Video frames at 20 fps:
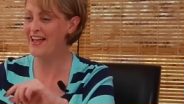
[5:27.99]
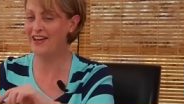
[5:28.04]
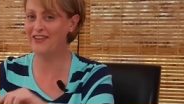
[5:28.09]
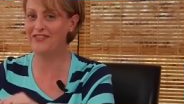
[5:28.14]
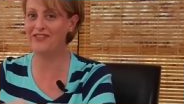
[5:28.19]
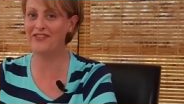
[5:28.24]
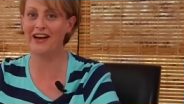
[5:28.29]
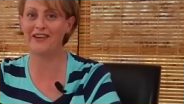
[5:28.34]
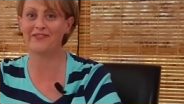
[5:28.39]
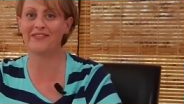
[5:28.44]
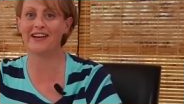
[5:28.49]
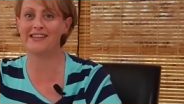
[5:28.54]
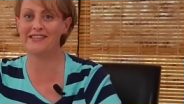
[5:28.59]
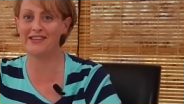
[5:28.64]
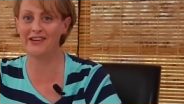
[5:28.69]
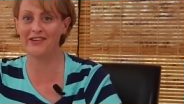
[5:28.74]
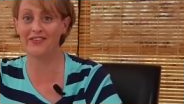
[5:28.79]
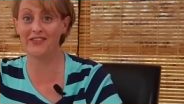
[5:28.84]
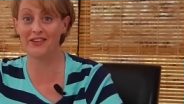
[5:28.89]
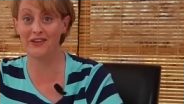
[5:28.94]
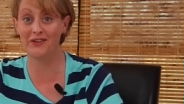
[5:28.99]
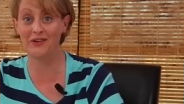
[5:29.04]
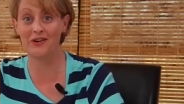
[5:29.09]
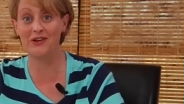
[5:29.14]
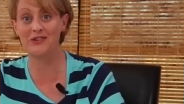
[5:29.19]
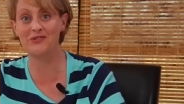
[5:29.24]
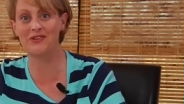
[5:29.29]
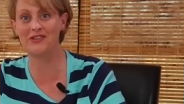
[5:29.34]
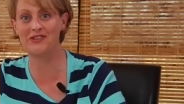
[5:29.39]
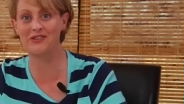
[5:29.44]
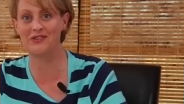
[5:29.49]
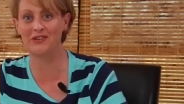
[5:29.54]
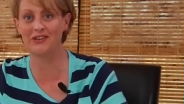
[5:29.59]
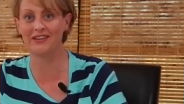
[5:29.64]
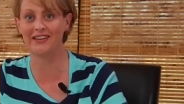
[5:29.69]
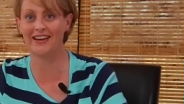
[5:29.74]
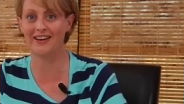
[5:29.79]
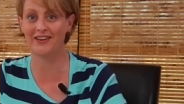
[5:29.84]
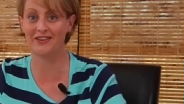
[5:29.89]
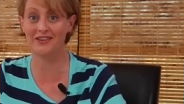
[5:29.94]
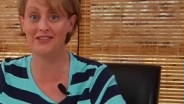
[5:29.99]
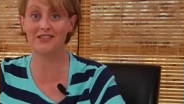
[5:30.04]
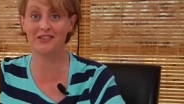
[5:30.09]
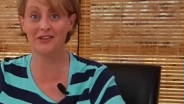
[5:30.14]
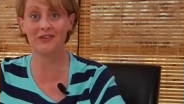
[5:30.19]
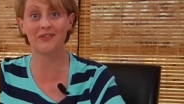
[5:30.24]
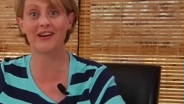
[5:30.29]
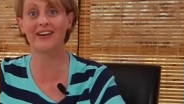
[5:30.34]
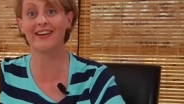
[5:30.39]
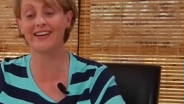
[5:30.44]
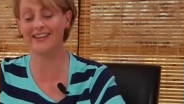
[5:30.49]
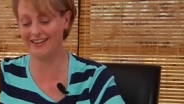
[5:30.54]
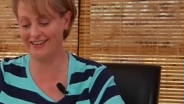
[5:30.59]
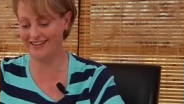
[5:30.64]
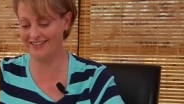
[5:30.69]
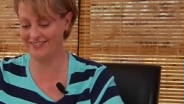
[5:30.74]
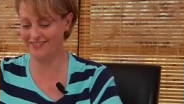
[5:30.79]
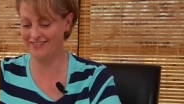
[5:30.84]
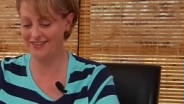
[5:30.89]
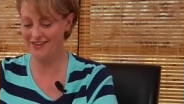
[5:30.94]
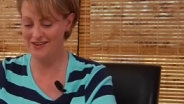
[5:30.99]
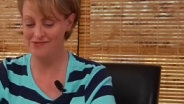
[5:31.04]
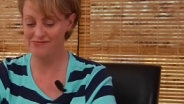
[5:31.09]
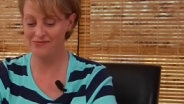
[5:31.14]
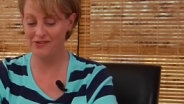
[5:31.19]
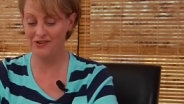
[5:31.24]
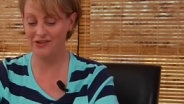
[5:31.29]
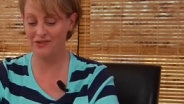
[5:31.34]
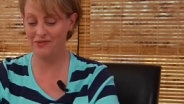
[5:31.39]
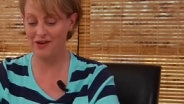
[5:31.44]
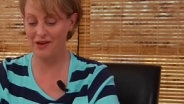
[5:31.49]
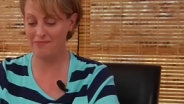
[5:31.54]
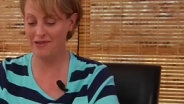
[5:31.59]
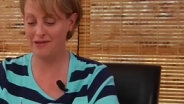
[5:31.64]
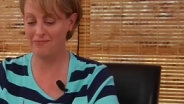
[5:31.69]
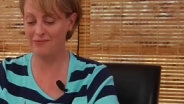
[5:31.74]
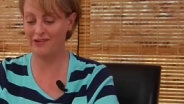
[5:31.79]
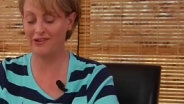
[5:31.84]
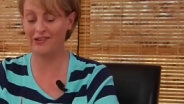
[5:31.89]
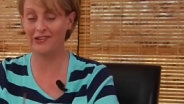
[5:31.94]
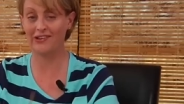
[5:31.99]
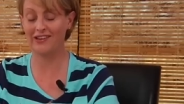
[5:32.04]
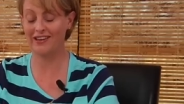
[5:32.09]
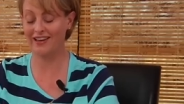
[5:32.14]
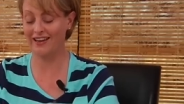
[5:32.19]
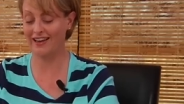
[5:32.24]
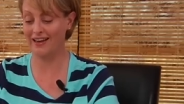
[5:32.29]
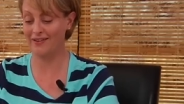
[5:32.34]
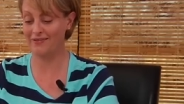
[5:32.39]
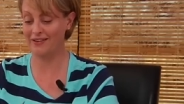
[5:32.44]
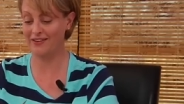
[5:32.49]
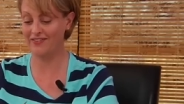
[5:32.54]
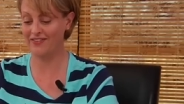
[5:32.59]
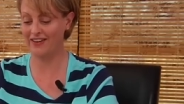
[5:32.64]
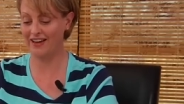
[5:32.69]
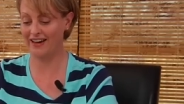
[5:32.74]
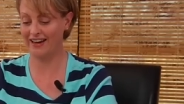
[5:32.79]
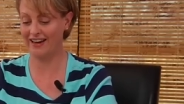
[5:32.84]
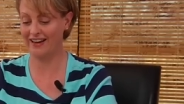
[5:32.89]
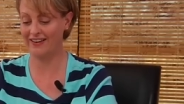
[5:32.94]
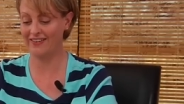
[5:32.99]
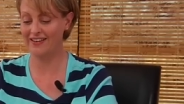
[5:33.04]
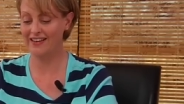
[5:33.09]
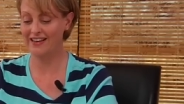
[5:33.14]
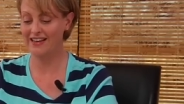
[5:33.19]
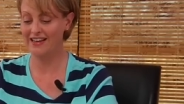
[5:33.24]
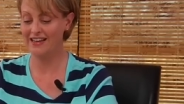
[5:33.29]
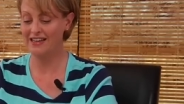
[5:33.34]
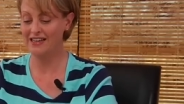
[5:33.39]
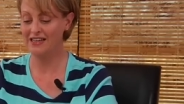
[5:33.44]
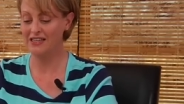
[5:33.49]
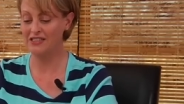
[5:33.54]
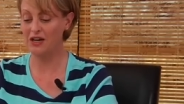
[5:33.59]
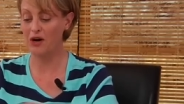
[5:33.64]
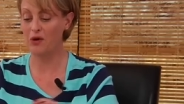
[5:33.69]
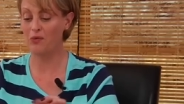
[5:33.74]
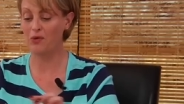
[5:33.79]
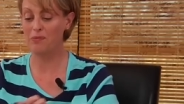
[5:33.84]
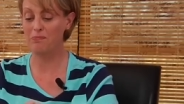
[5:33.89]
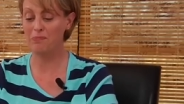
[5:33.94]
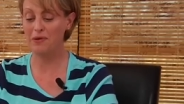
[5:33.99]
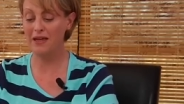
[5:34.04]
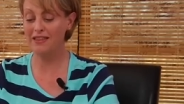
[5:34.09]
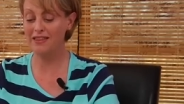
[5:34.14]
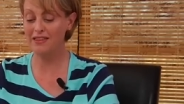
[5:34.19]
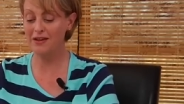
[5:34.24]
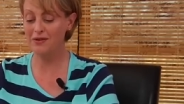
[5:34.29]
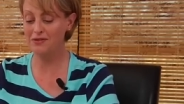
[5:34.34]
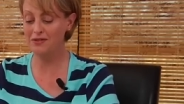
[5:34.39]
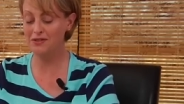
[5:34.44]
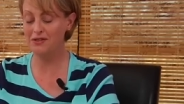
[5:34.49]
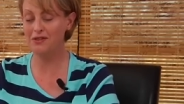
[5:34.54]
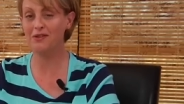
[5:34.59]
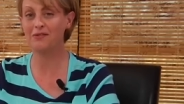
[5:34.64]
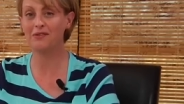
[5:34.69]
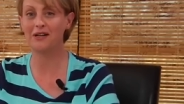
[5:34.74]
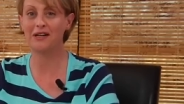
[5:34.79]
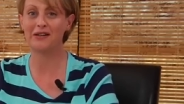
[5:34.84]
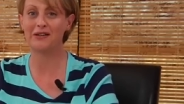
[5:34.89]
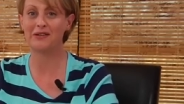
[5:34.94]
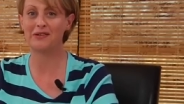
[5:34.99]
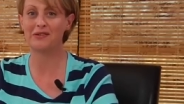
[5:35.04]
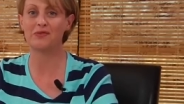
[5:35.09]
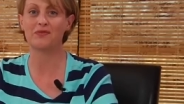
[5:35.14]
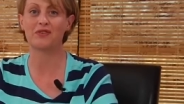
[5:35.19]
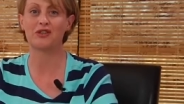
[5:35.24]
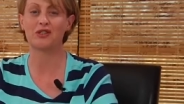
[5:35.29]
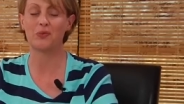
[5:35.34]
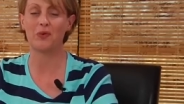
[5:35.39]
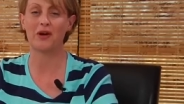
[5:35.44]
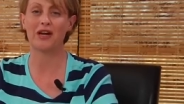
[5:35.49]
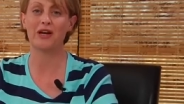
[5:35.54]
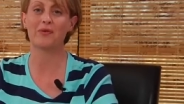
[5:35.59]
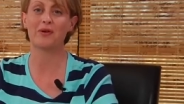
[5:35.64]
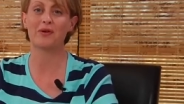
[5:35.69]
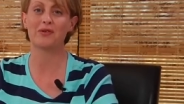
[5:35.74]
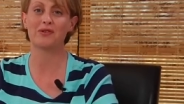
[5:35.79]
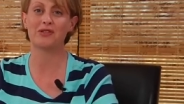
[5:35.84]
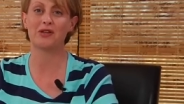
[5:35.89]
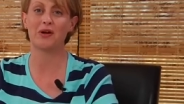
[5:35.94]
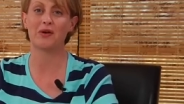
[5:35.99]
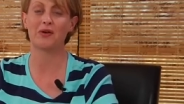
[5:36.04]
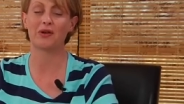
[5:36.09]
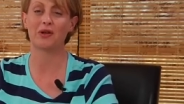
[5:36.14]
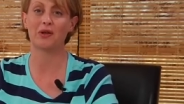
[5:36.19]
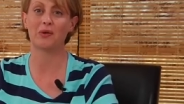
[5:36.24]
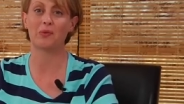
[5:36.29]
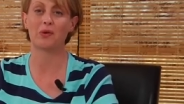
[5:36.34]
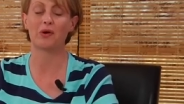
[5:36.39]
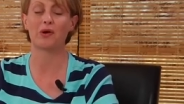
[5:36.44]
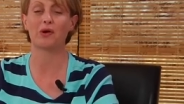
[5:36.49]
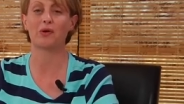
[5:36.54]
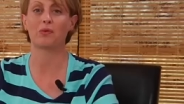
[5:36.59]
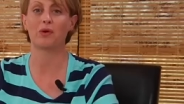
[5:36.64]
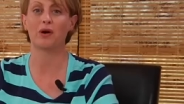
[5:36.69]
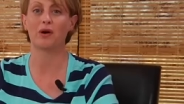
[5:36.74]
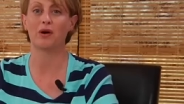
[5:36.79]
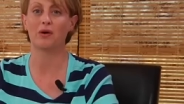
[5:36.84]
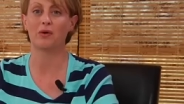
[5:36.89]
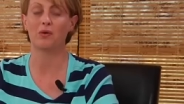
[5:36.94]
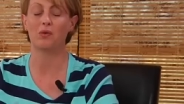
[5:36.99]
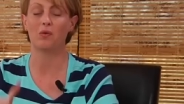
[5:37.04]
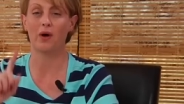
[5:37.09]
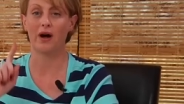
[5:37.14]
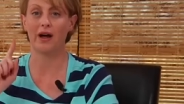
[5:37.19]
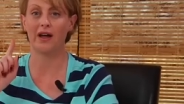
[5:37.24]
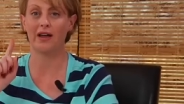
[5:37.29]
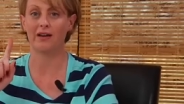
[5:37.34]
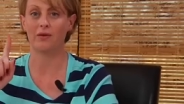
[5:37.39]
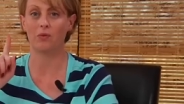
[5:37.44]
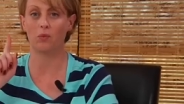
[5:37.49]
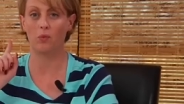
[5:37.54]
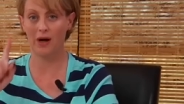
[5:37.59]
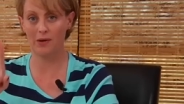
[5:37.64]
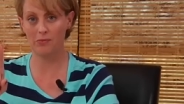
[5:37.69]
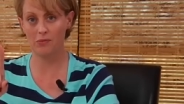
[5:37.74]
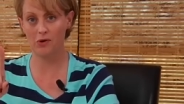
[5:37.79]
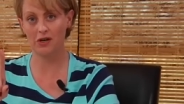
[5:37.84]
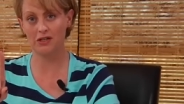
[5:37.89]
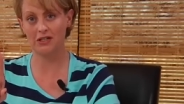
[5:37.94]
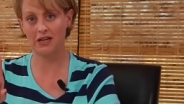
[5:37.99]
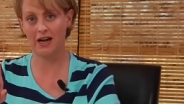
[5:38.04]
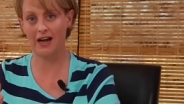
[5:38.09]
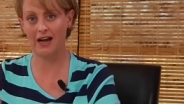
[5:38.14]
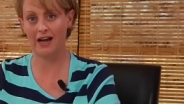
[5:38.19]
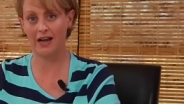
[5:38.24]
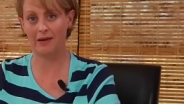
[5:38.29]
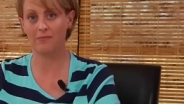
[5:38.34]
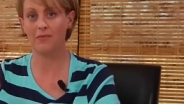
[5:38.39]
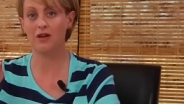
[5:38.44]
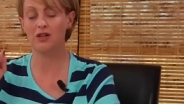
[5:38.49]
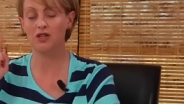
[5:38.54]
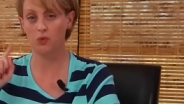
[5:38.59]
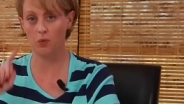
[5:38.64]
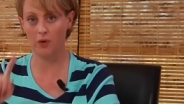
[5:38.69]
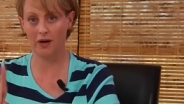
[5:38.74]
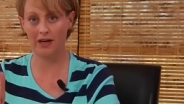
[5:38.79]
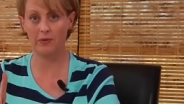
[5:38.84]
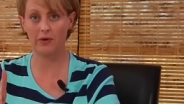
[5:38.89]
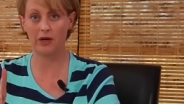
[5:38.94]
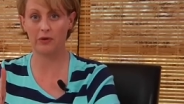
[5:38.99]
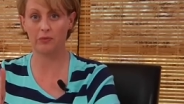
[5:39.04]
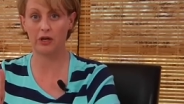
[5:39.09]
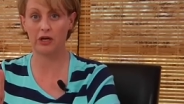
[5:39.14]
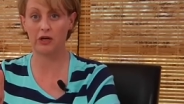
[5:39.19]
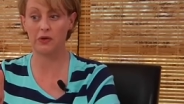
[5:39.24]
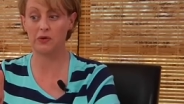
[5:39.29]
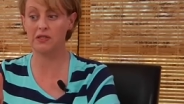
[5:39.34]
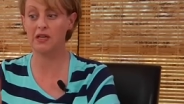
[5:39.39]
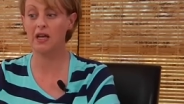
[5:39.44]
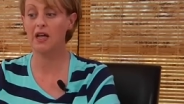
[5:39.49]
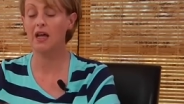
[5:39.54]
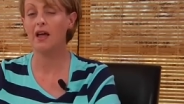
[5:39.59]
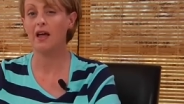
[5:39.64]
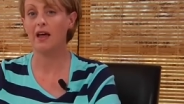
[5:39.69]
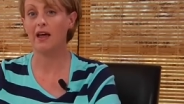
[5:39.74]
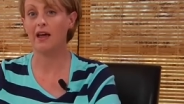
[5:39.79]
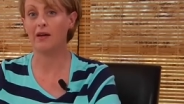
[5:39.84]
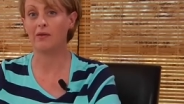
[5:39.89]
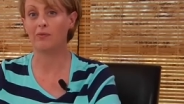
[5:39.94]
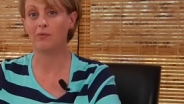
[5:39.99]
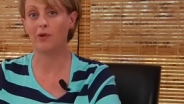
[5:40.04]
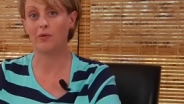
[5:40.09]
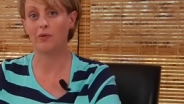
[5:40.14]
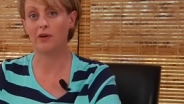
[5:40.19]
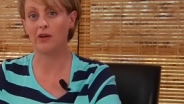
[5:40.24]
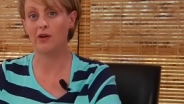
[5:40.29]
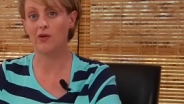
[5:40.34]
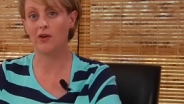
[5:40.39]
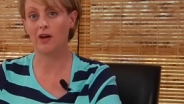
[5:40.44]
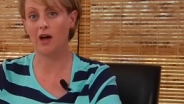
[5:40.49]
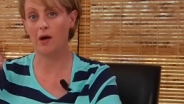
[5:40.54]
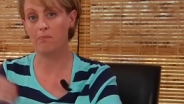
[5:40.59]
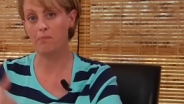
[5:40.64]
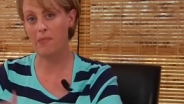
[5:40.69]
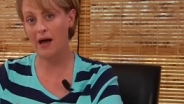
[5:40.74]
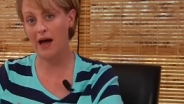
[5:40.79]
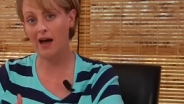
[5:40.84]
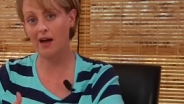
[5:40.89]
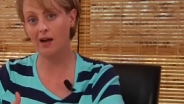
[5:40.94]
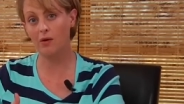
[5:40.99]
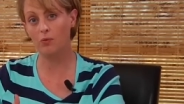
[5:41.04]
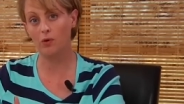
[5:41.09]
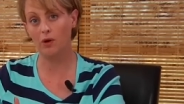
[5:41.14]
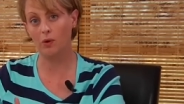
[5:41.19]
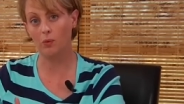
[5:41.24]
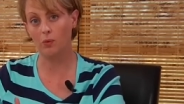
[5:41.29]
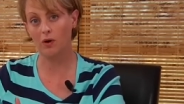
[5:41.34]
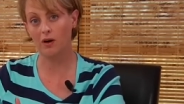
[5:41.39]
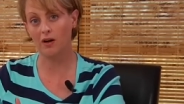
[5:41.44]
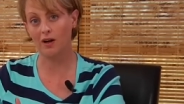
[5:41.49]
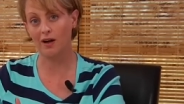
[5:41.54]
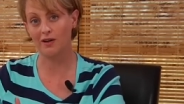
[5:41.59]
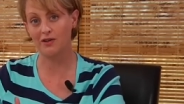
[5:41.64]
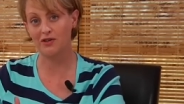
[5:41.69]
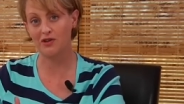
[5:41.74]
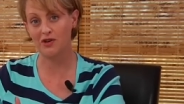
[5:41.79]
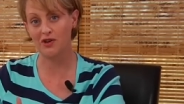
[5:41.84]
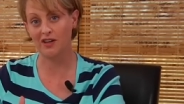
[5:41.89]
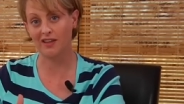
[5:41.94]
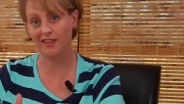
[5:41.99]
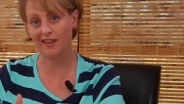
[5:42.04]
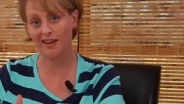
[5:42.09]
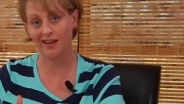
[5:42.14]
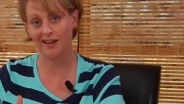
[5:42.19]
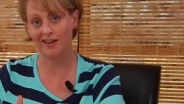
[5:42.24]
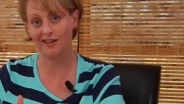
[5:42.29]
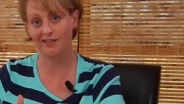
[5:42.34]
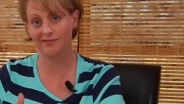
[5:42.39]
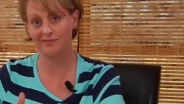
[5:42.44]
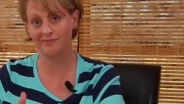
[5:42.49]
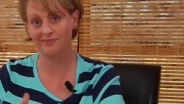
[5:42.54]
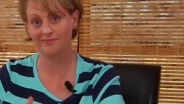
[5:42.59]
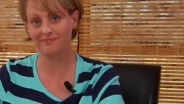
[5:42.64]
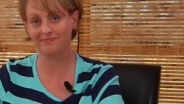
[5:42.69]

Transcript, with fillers: and find myself in the grocery store later still wearing it. Wonder why people are looking at me funny. So repeat those 2 rows for 20 rows total, work row 1 more time, 21 rows, and when you come back, we'll work on turning the heel.